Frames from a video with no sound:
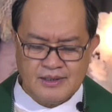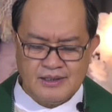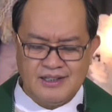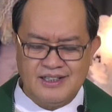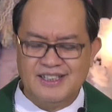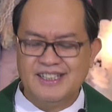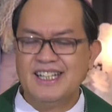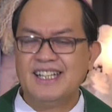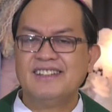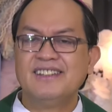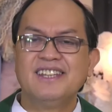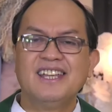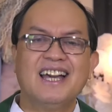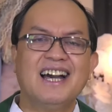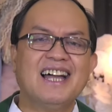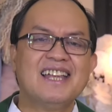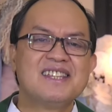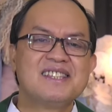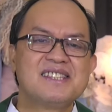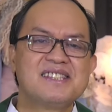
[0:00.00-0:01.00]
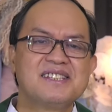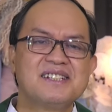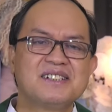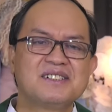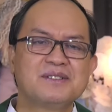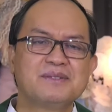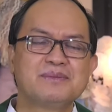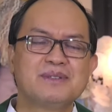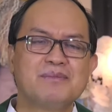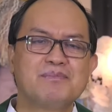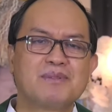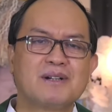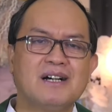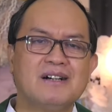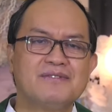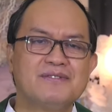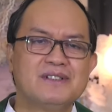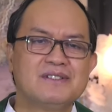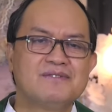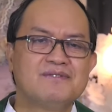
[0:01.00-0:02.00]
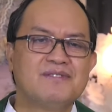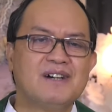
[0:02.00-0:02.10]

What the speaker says: Then the answer of the prophet